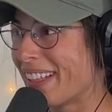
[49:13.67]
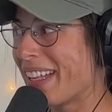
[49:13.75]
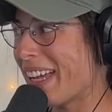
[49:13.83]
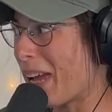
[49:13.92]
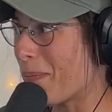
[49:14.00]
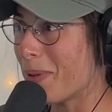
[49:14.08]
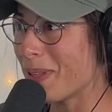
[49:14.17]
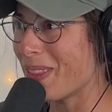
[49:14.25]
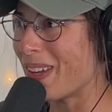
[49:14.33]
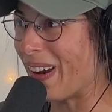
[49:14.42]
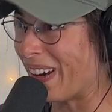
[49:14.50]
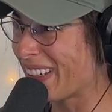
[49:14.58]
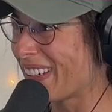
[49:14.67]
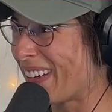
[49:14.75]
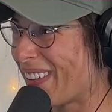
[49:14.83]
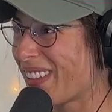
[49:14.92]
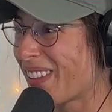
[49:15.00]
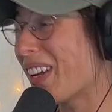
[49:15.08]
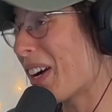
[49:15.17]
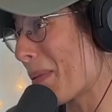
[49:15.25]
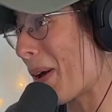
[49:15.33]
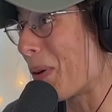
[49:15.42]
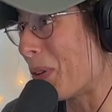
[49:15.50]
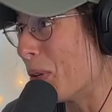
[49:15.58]
I've been there, you know. They'll talk
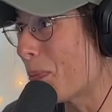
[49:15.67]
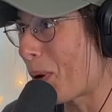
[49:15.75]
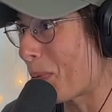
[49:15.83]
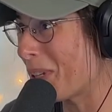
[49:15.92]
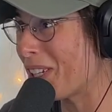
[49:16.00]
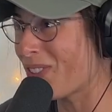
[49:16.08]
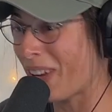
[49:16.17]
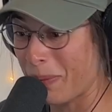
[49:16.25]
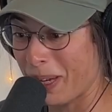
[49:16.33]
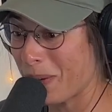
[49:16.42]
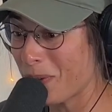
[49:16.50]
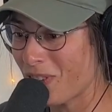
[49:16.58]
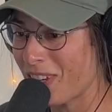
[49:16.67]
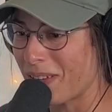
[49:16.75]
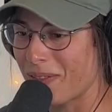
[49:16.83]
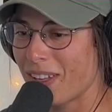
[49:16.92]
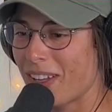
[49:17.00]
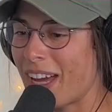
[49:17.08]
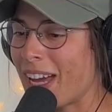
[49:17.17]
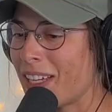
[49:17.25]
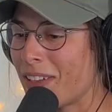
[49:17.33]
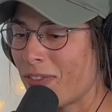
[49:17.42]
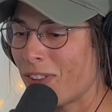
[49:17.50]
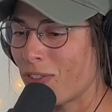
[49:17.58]
about Newport Beach. I'm like, oh shit, I
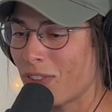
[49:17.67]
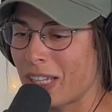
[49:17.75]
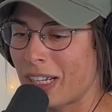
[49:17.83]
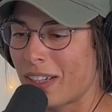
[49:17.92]
eat fish there.